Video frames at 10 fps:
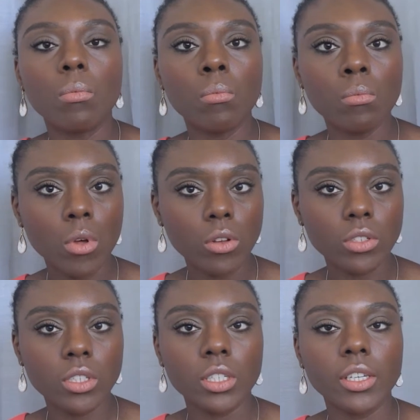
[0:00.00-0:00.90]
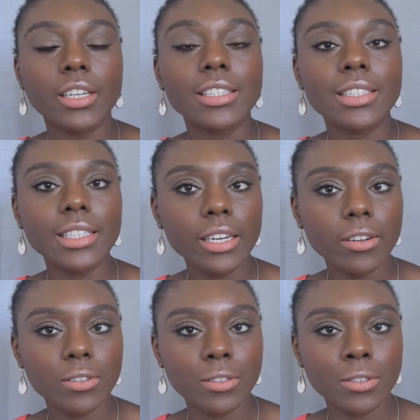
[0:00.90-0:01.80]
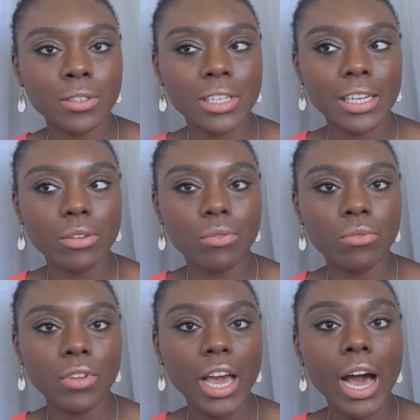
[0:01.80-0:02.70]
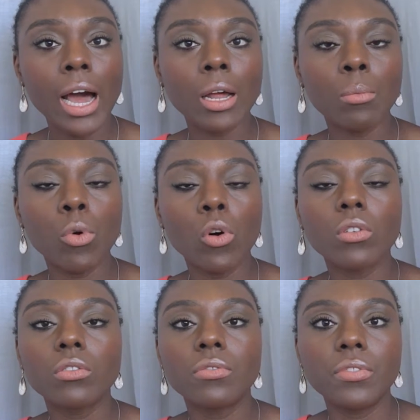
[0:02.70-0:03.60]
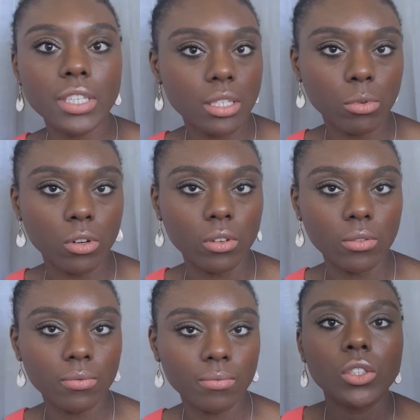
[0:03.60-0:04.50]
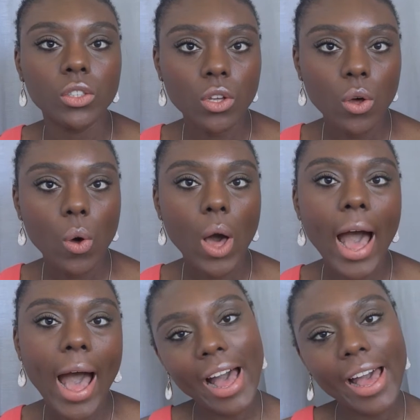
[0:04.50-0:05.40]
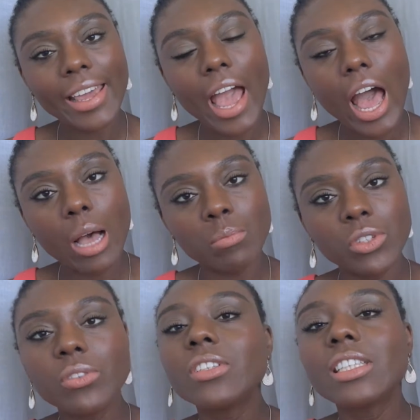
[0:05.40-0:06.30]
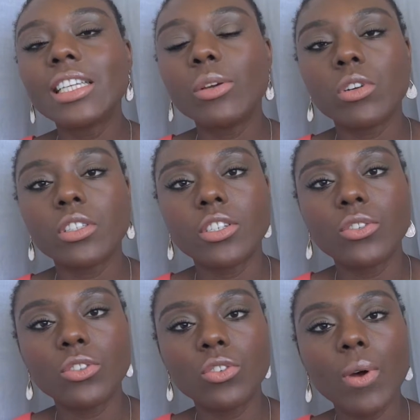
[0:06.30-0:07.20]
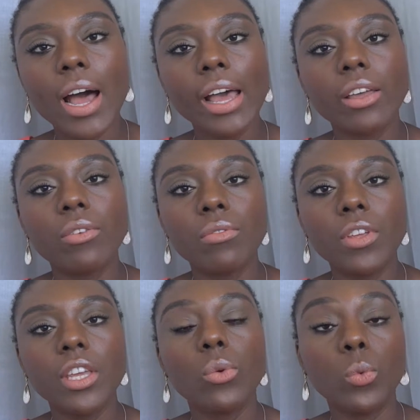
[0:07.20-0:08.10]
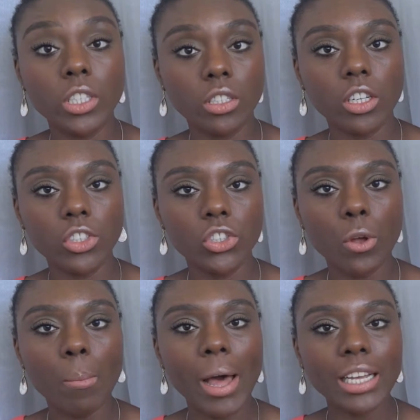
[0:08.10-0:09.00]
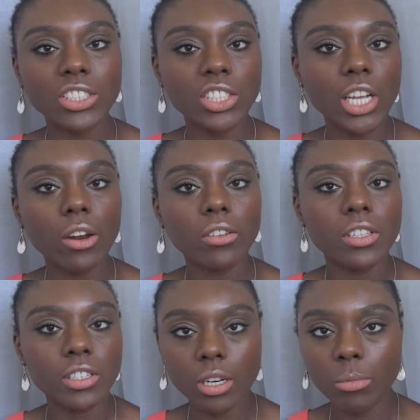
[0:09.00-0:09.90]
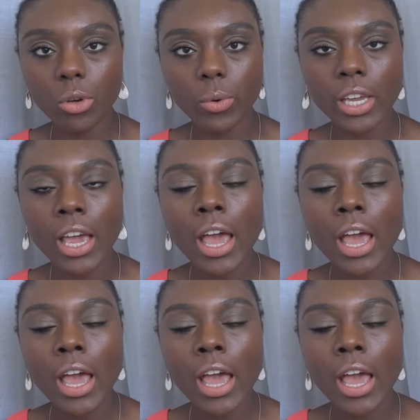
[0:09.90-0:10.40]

most concealers, they are more visible. So I absolutely want you to try the Retoucher by Charlotte Tilbury,